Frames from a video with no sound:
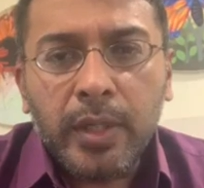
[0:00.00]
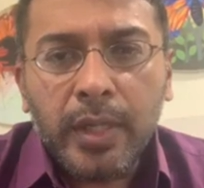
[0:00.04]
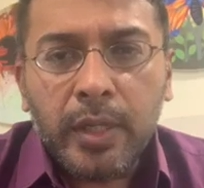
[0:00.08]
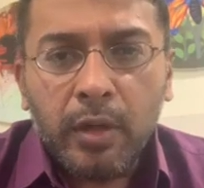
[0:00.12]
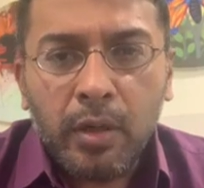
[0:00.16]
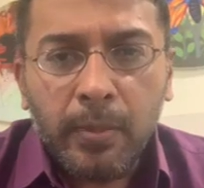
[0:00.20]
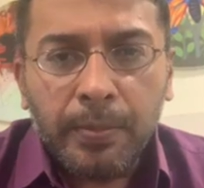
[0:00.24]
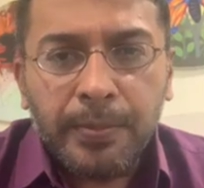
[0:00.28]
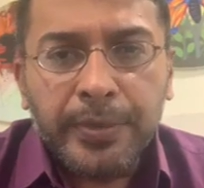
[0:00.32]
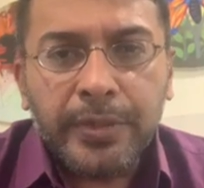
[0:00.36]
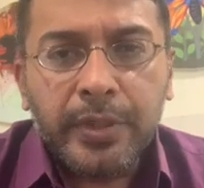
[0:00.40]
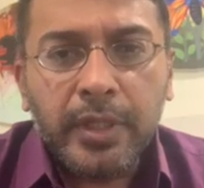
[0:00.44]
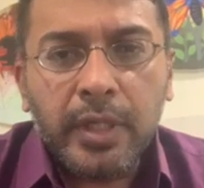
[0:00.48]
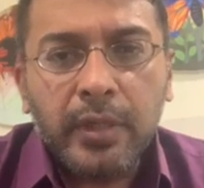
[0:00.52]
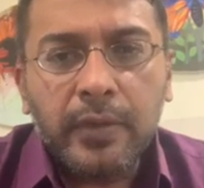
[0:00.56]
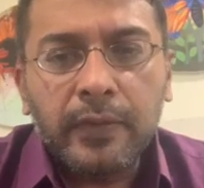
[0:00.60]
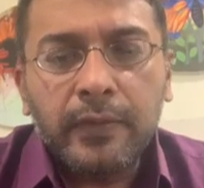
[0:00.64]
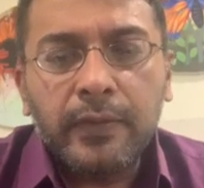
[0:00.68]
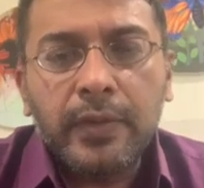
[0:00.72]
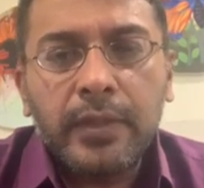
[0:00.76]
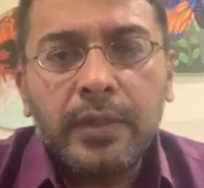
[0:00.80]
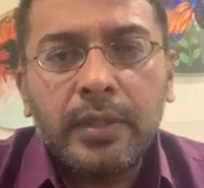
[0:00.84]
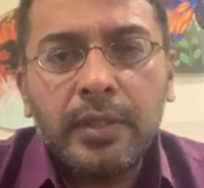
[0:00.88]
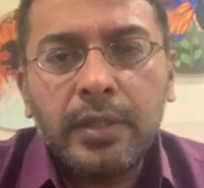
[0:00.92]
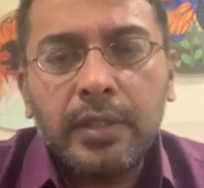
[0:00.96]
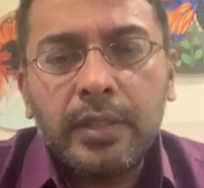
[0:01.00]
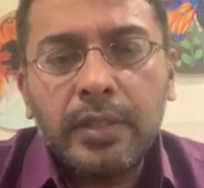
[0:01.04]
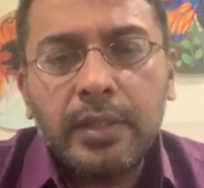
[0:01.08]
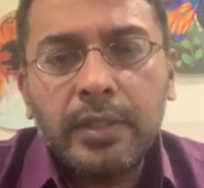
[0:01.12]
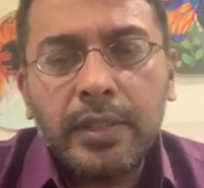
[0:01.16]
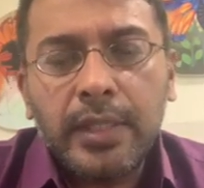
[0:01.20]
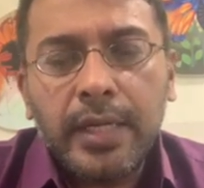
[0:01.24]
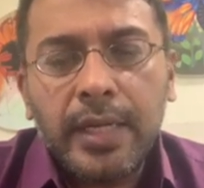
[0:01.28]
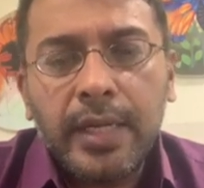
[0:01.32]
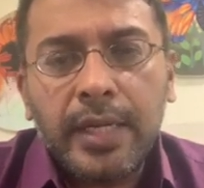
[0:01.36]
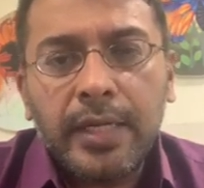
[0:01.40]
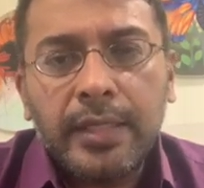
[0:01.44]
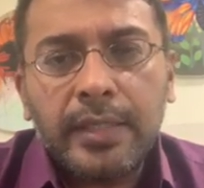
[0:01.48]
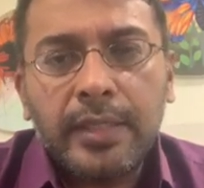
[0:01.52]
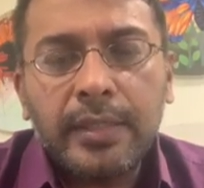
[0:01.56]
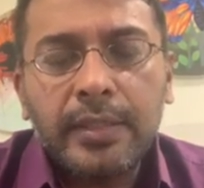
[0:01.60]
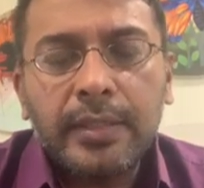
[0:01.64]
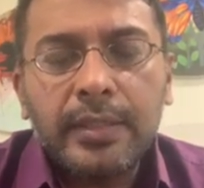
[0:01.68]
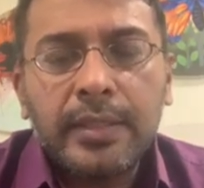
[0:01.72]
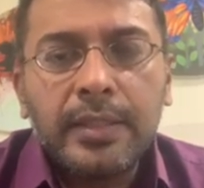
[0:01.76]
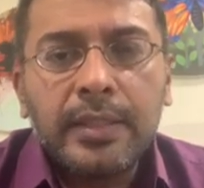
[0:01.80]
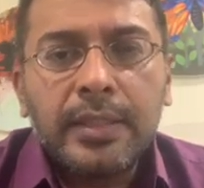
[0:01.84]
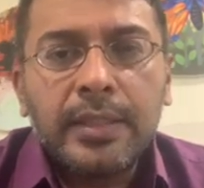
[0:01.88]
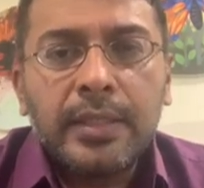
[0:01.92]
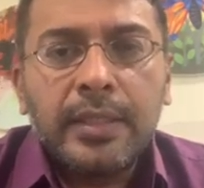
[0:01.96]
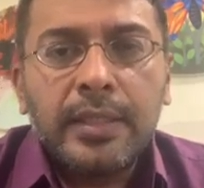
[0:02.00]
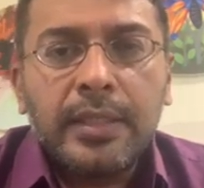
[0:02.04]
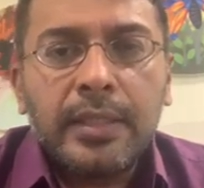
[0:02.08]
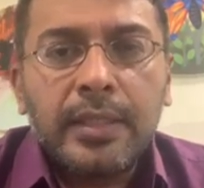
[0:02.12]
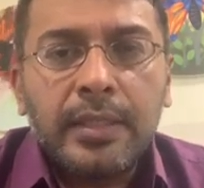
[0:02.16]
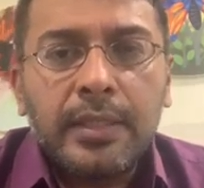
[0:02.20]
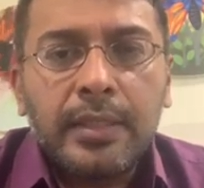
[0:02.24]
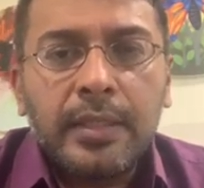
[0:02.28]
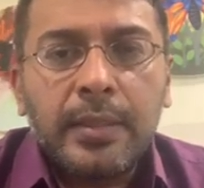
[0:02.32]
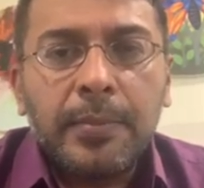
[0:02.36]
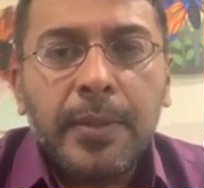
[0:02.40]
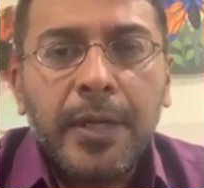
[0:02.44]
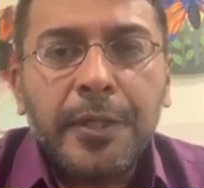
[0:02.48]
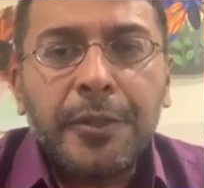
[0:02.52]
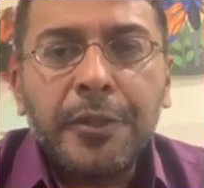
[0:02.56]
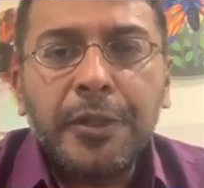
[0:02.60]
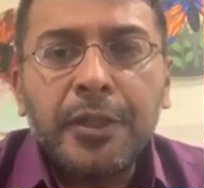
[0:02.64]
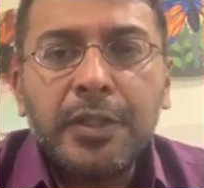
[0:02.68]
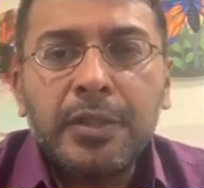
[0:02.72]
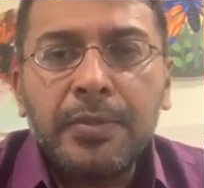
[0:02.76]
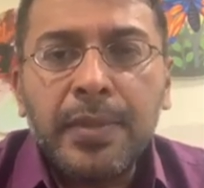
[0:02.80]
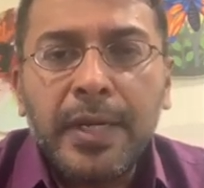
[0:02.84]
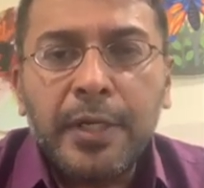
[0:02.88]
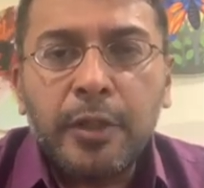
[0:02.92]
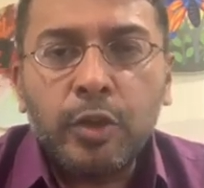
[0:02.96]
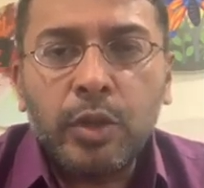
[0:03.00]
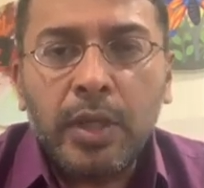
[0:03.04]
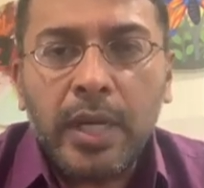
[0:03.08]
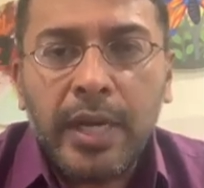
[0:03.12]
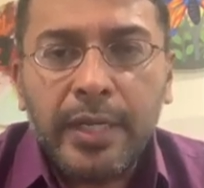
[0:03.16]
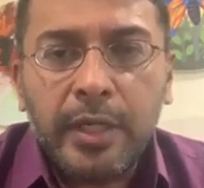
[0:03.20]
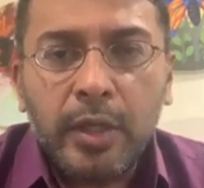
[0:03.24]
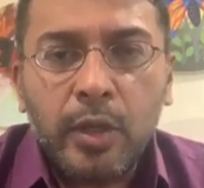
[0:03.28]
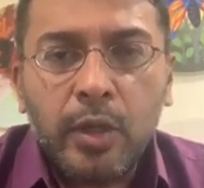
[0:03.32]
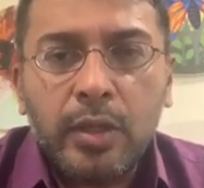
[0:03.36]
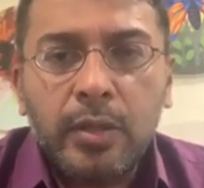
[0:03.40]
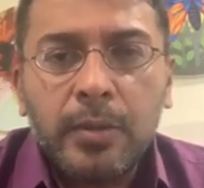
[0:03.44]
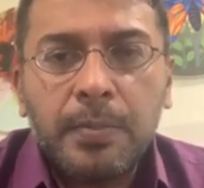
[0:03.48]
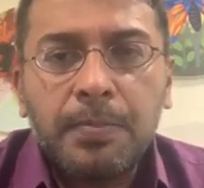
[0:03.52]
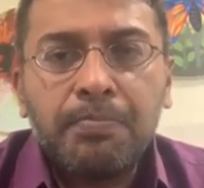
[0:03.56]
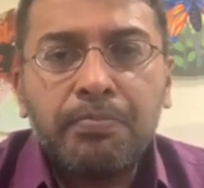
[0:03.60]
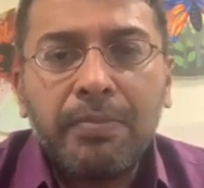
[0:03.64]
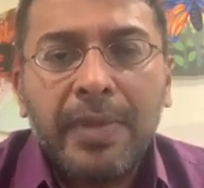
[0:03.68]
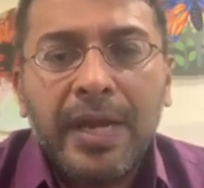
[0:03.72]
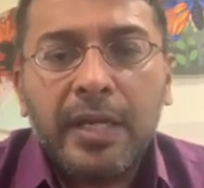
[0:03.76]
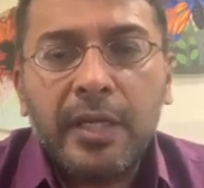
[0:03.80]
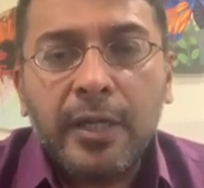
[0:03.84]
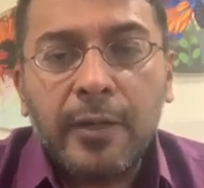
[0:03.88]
can observe that the patient is made to lie down, made